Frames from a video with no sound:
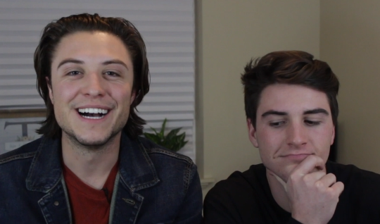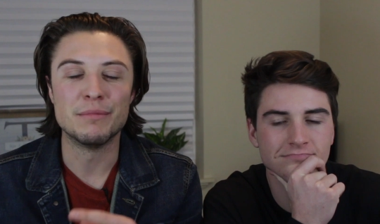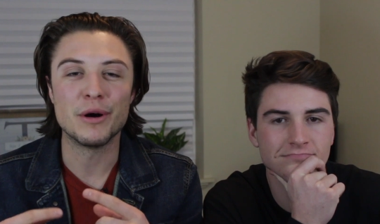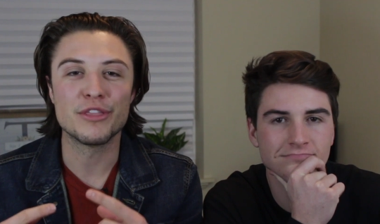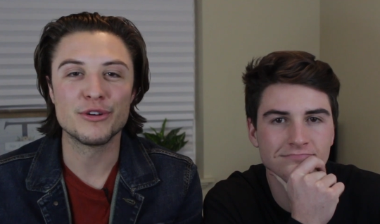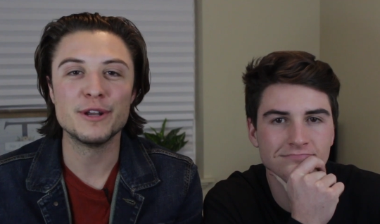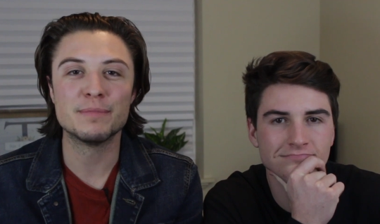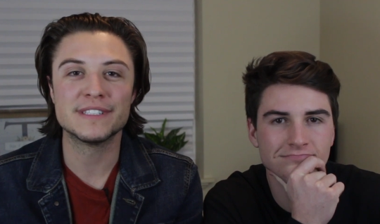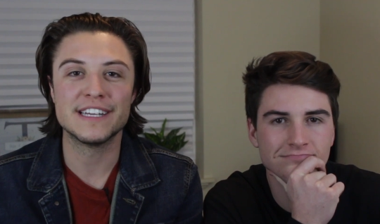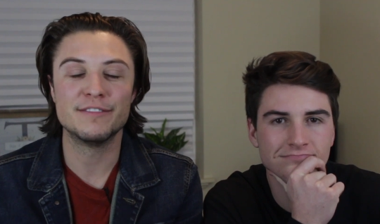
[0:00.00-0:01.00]
Speaker 1: About thirty
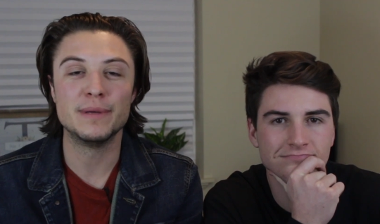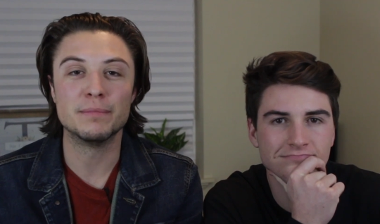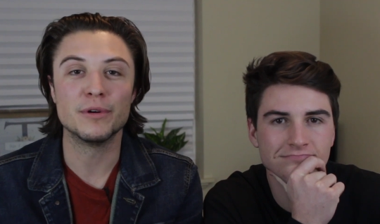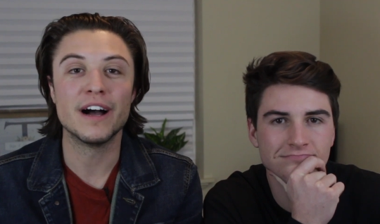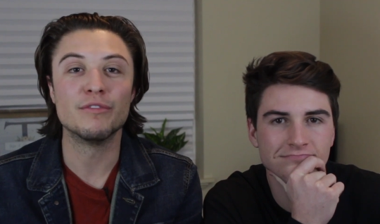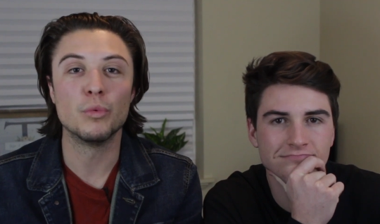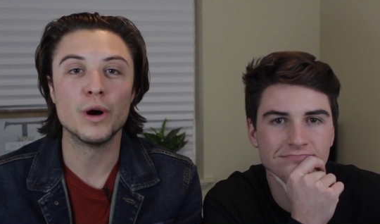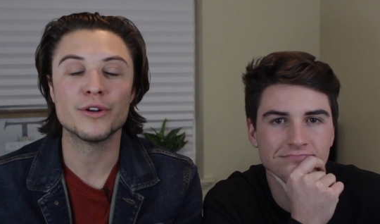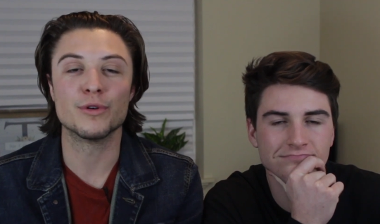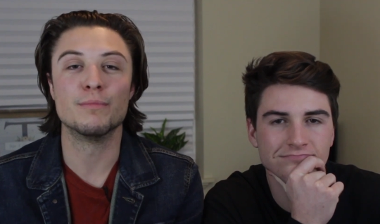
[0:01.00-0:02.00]
percent of people have
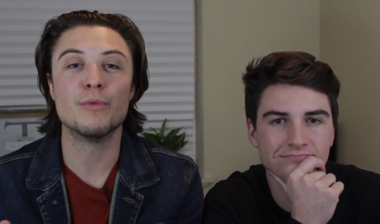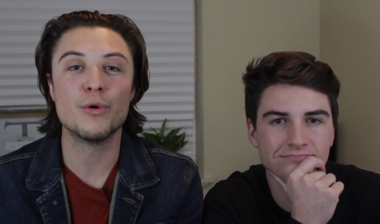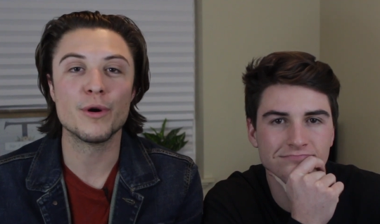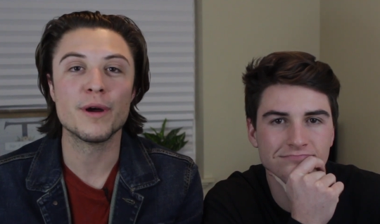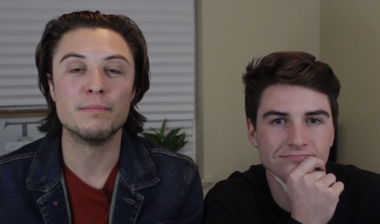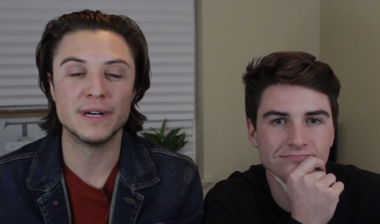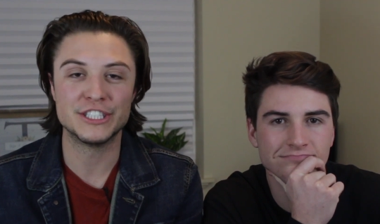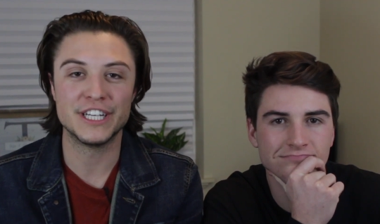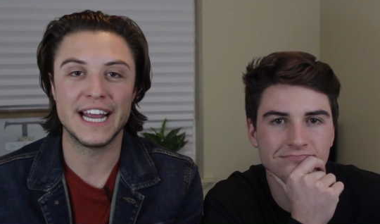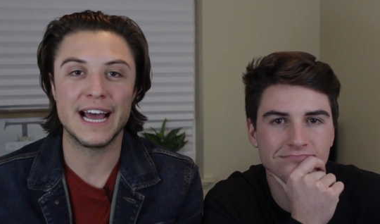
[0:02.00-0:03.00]
one or more
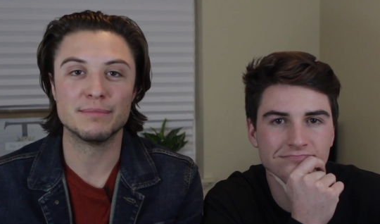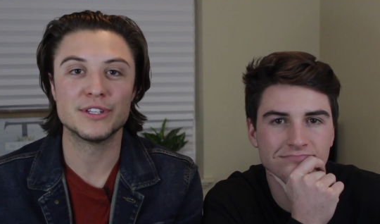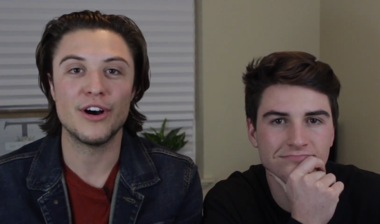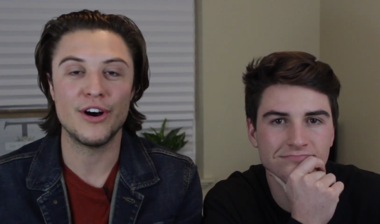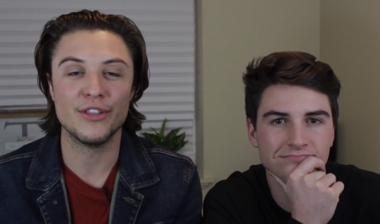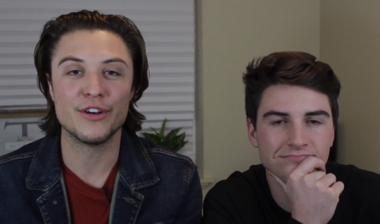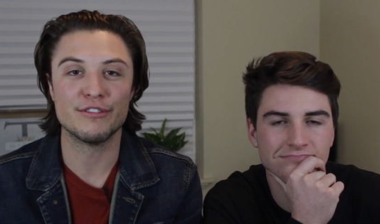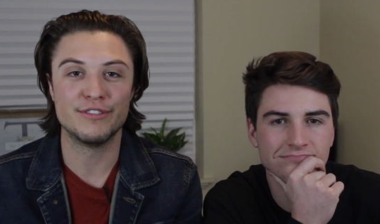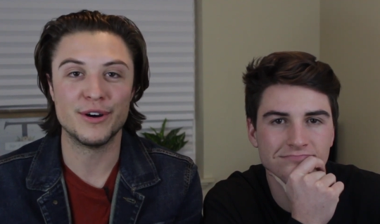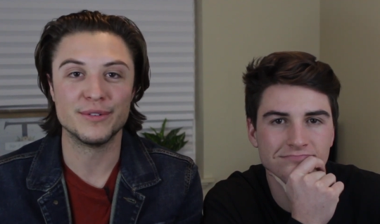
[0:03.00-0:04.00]
budgeting apps on their
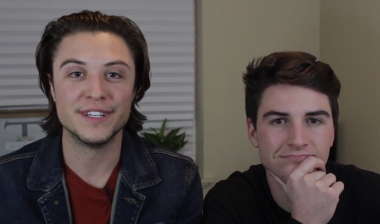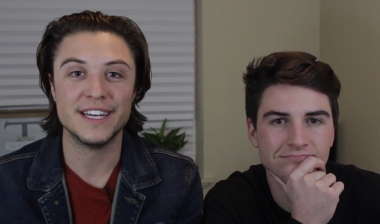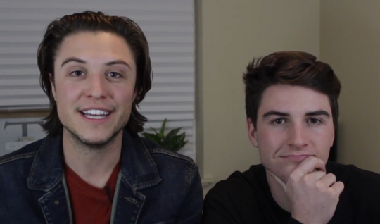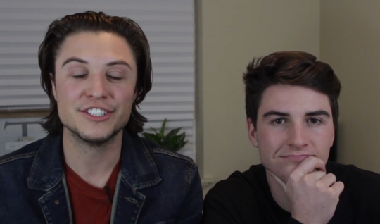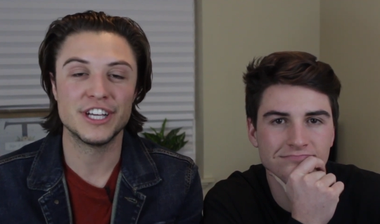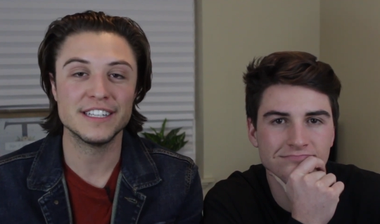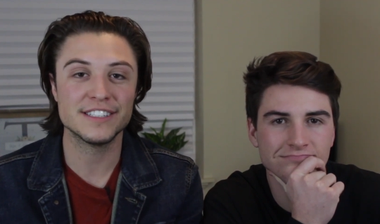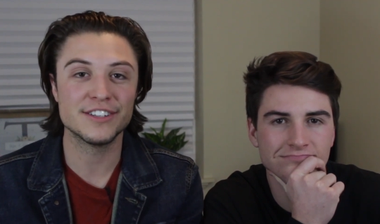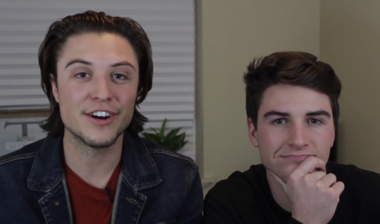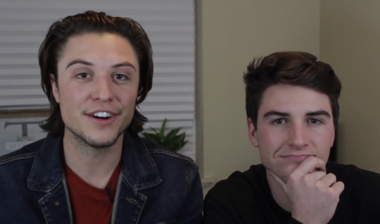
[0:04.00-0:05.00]
phone.
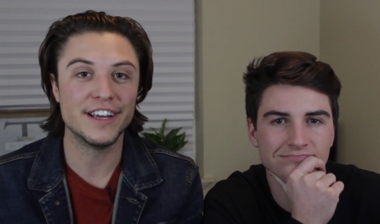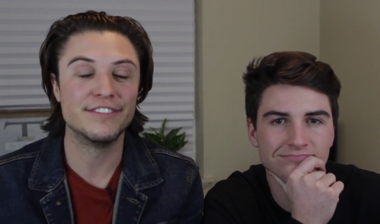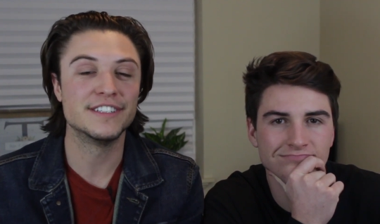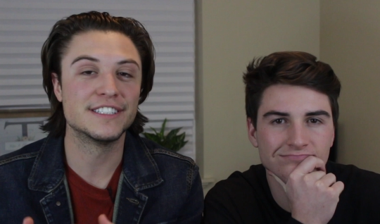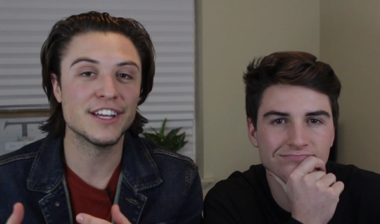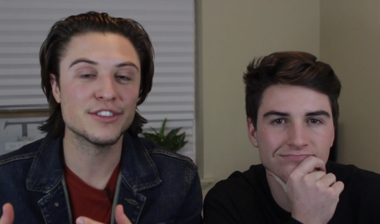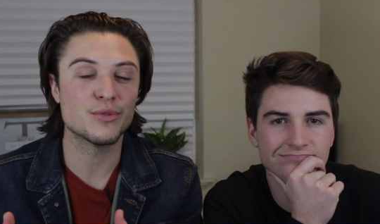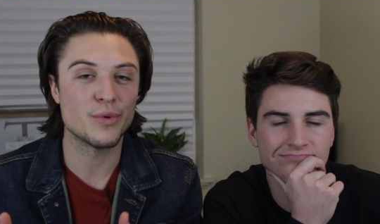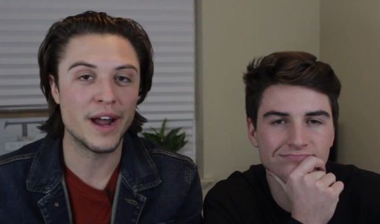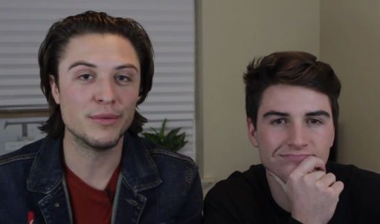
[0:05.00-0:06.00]
Chances are, if it's not the
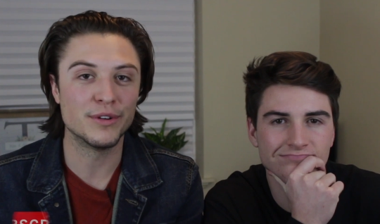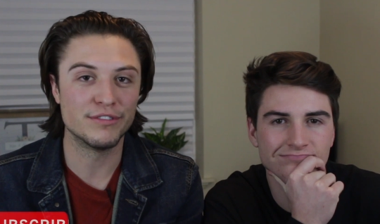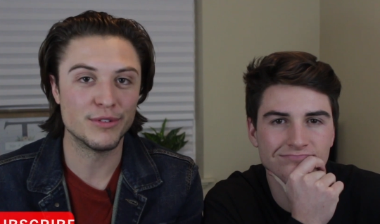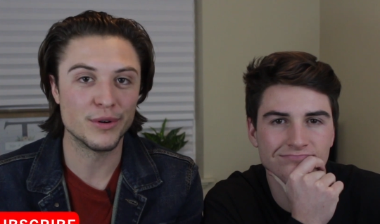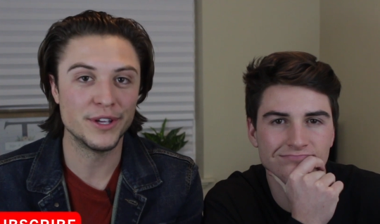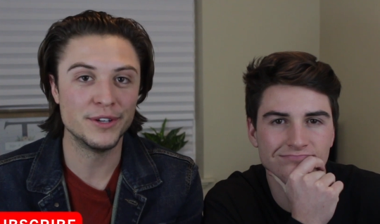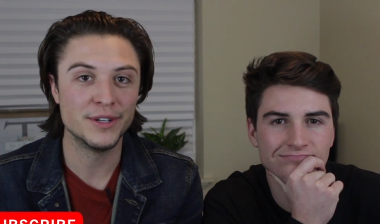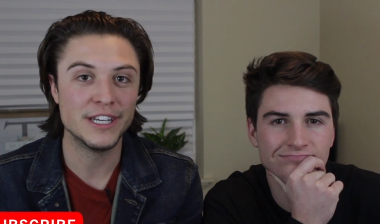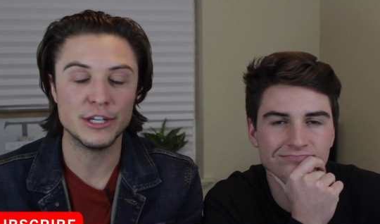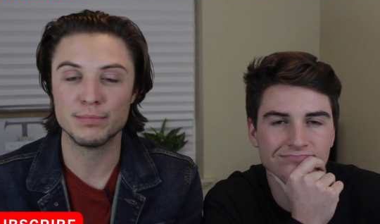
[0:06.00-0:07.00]
right one for
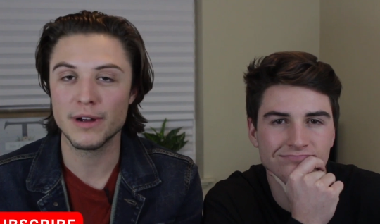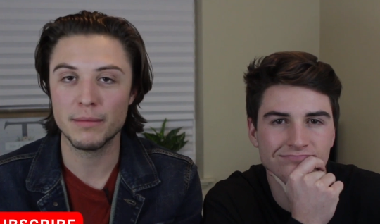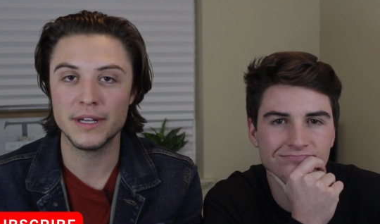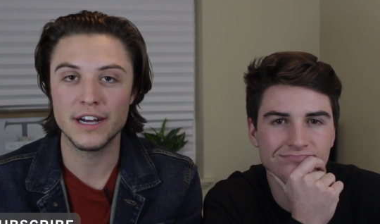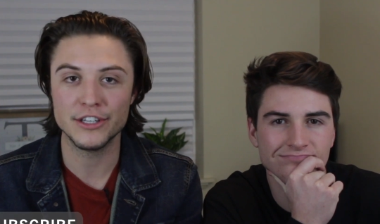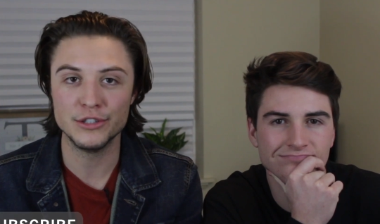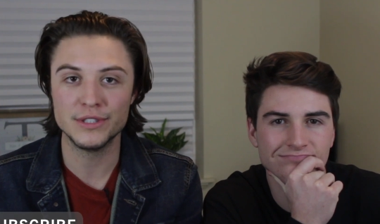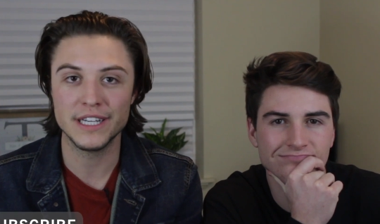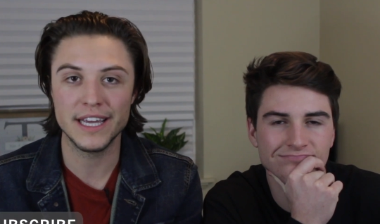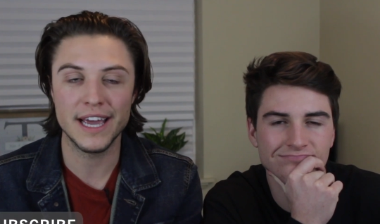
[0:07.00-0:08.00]
you, you're probably not
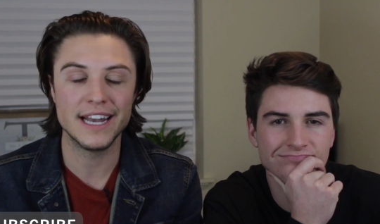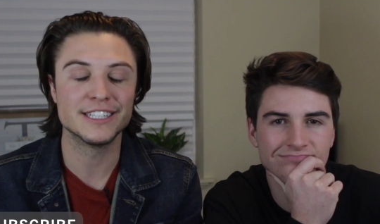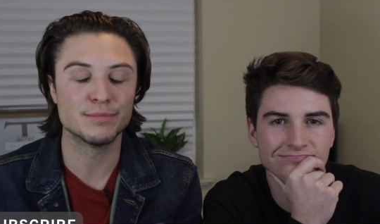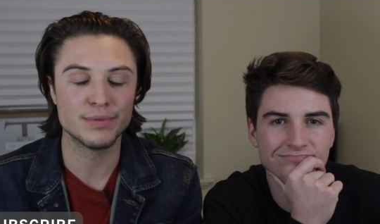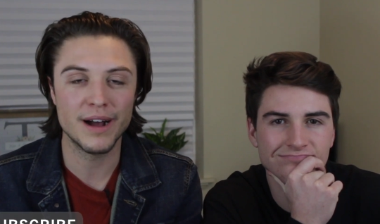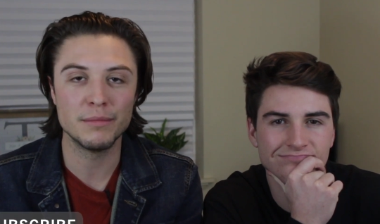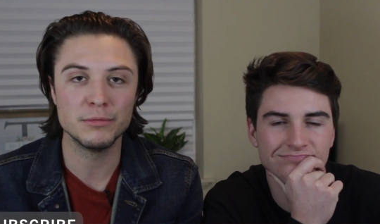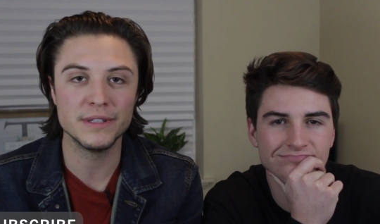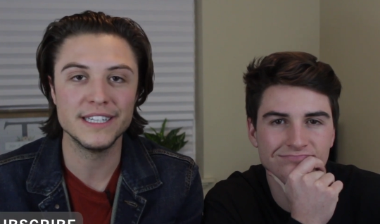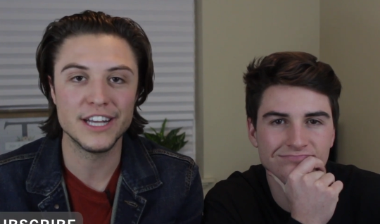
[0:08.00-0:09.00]
using it and it's
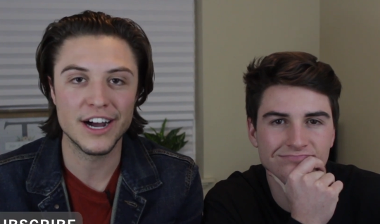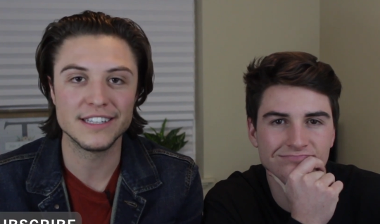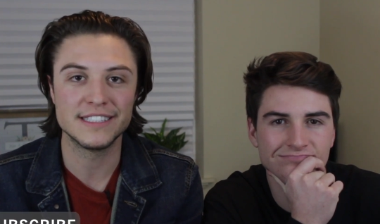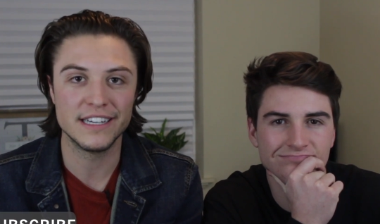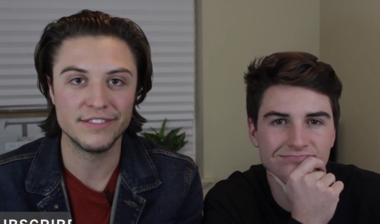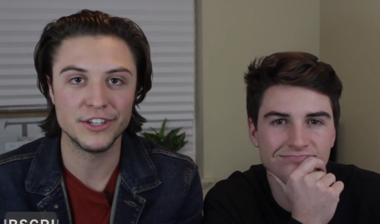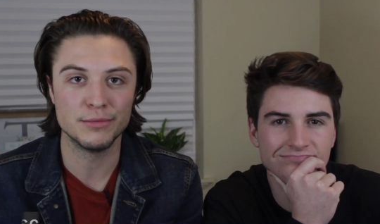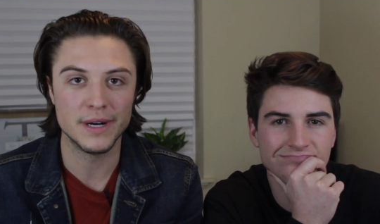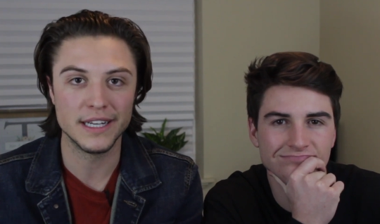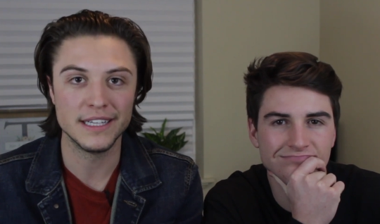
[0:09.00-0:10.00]
probably not saving you
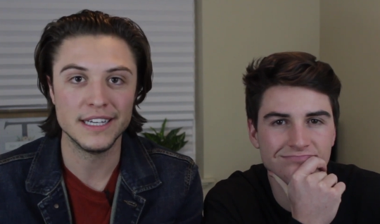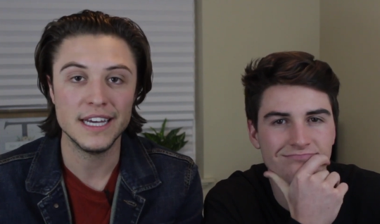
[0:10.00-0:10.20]
money.